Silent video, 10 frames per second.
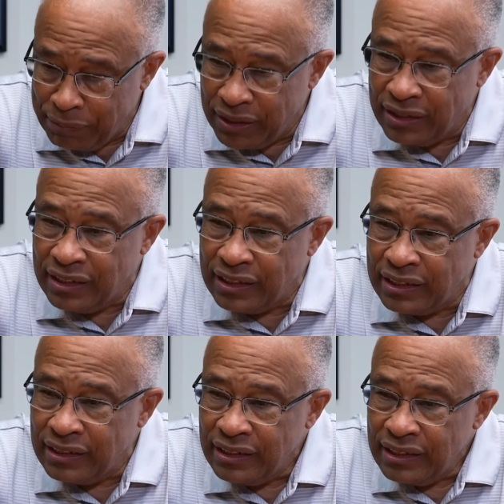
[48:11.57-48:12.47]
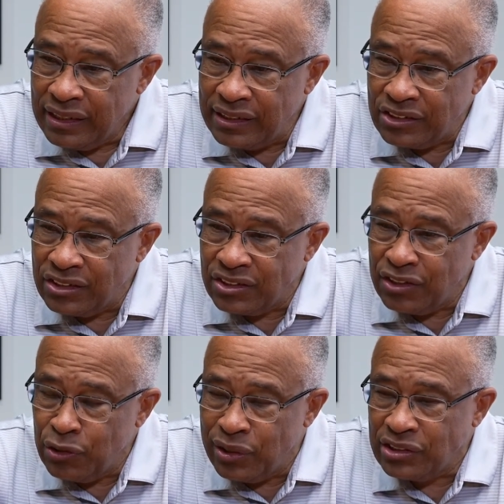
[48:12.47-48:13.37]
been an
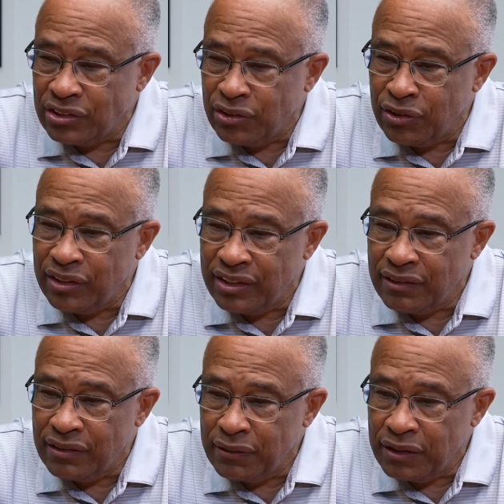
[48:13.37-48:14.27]
assistant U.S. attorney,